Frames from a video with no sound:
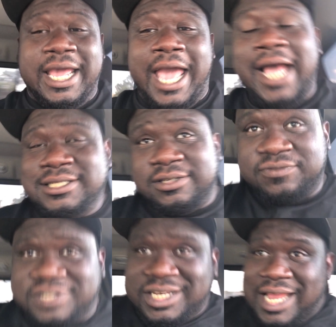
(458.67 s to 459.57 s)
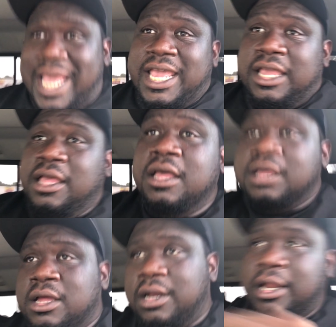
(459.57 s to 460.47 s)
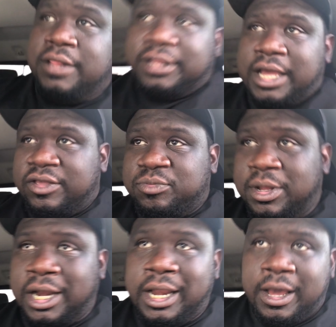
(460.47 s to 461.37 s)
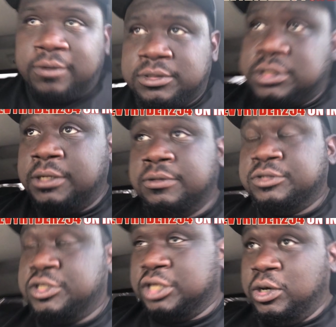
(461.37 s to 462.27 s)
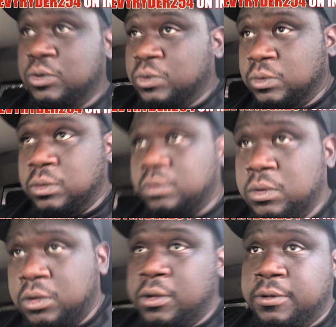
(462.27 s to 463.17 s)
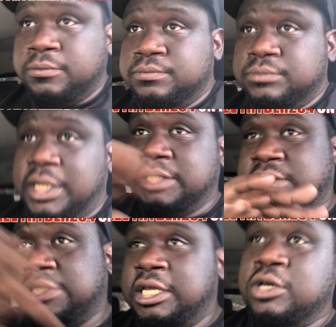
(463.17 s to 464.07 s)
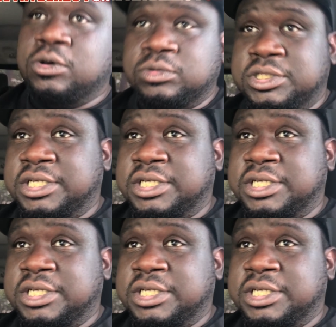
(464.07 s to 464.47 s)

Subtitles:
as of today, nothing has been announced. So it's still